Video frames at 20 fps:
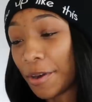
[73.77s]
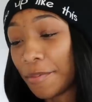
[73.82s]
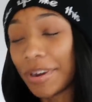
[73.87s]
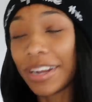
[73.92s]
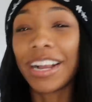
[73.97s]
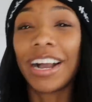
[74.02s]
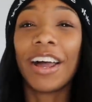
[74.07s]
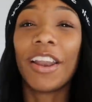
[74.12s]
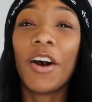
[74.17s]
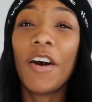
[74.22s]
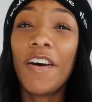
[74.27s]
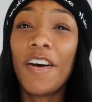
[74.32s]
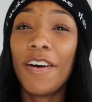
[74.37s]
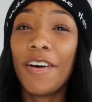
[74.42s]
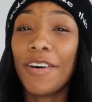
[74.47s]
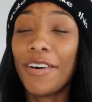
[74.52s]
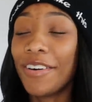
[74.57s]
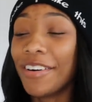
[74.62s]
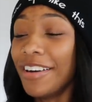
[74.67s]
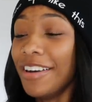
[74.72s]
Oh my god.
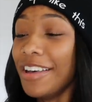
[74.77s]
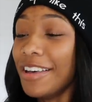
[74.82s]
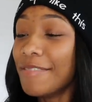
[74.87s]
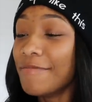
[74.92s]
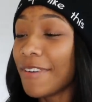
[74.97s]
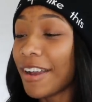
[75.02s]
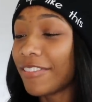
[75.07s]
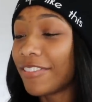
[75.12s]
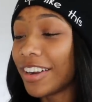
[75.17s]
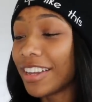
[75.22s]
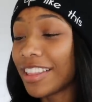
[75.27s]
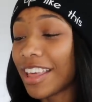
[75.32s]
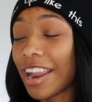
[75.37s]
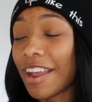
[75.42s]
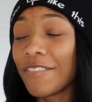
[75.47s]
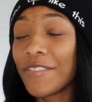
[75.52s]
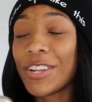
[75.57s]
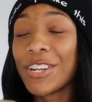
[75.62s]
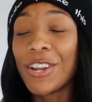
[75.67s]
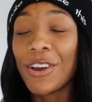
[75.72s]
Oh, my friend that
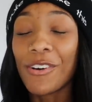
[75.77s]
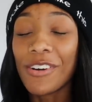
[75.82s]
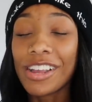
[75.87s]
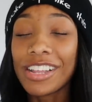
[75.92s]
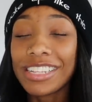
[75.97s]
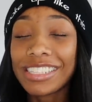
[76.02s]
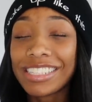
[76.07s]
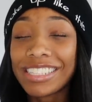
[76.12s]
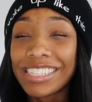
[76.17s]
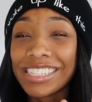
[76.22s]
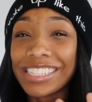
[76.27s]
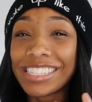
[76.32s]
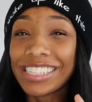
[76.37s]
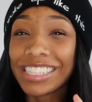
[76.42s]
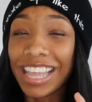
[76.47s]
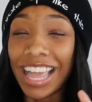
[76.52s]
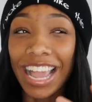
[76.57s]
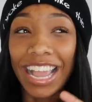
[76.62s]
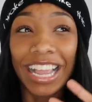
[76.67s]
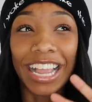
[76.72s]
I've been knowing
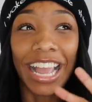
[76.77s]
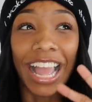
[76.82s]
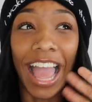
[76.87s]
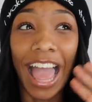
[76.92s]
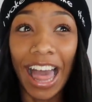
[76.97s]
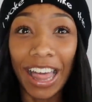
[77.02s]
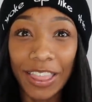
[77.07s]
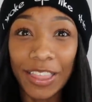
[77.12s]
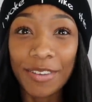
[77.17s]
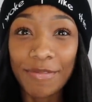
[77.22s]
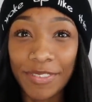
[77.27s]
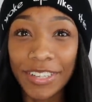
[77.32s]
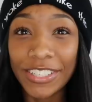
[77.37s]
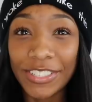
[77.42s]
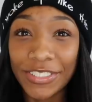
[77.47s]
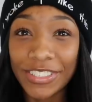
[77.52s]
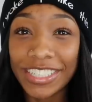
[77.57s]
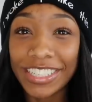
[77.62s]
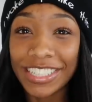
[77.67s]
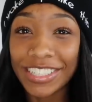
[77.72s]
since like
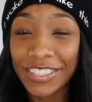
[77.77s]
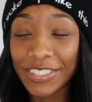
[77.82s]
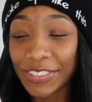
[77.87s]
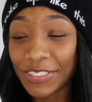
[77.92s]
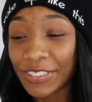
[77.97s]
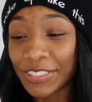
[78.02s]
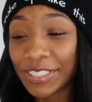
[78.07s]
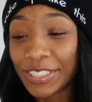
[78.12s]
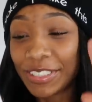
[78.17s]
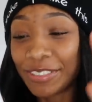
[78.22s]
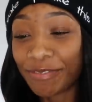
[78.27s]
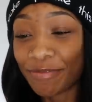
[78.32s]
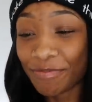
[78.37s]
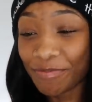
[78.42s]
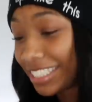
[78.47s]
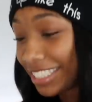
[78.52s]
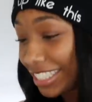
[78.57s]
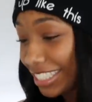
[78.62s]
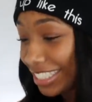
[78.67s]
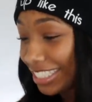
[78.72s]
elementary school,
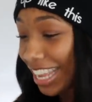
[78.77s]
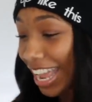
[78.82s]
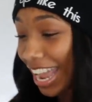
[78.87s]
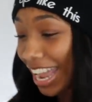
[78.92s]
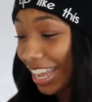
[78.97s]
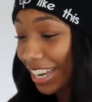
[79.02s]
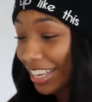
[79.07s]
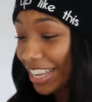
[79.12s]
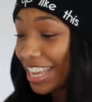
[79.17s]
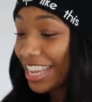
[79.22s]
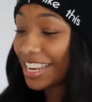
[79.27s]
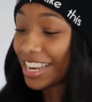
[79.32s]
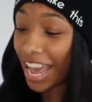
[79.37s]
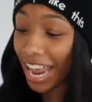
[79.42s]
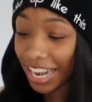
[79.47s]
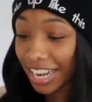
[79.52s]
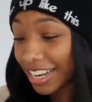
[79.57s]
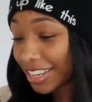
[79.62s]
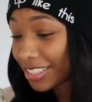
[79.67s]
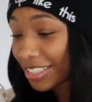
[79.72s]
she said,
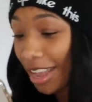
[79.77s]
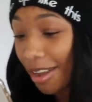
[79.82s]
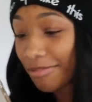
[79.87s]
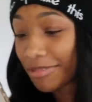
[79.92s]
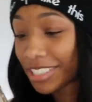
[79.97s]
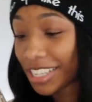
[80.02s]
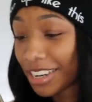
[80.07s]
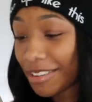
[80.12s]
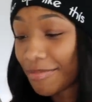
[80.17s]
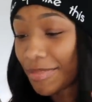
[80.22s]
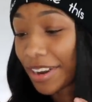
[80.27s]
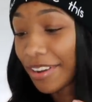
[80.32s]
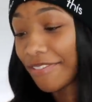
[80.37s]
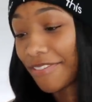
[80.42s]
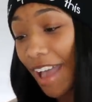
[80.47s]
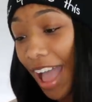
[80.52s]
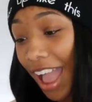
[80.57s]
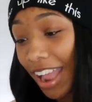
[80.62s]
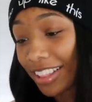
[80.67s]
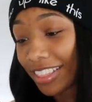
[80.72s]
not an assumption but a
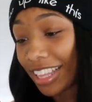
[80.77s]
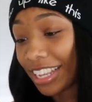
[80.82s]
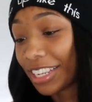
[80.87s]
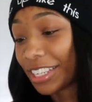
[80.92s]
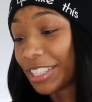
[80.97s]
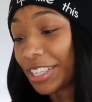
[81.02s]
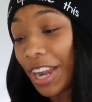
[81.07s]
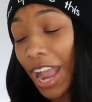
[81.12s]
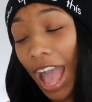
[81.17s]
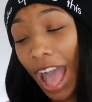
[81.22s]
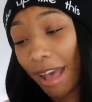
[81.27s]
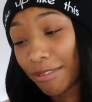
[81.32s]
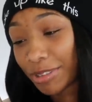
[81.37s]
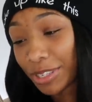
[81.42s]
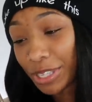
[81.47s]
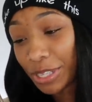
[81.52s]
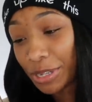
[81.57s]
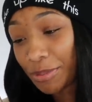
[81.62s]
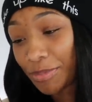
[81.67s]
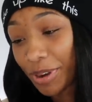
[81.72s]
fact, that you're
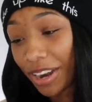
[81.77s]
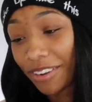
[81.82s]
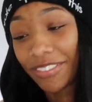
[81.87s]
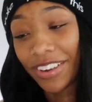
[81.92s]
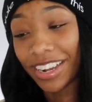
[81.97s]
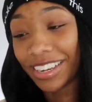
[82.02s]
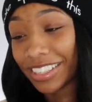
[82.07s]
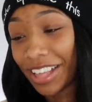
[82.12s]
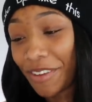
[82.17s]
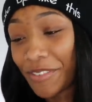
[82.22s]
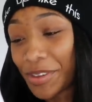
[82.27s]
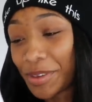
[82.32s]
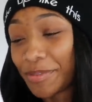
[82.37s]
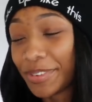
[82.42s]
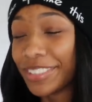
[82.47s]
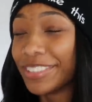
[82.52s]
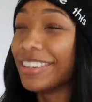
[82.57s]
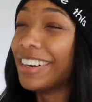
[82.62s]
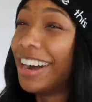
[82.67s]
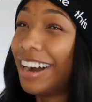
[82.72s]
absolutely perfect. Love you,
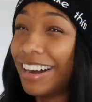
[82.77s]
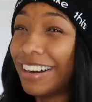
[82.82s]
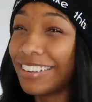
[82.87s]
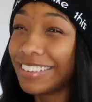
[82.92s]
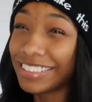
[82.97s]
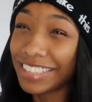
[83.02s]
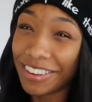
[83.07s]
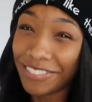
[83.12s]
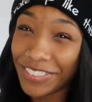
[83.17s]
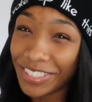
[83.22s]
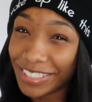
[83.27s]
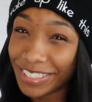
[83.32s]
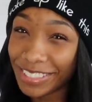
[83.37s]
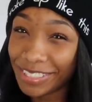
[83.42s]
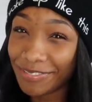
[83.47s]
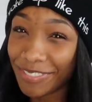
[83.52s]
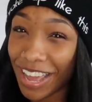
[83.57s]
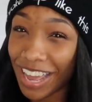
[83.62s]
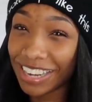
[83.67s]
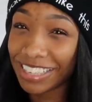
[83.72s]
boo. Oh, love you
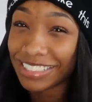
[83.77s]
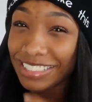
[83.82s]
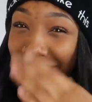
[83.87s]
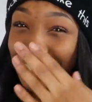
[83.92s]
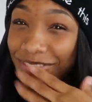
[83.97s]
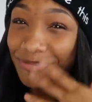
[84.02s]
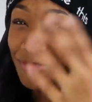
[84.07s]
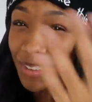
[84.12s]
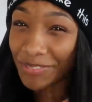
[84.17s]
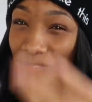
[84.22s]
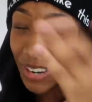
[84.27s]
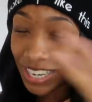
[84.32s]
too, Madison.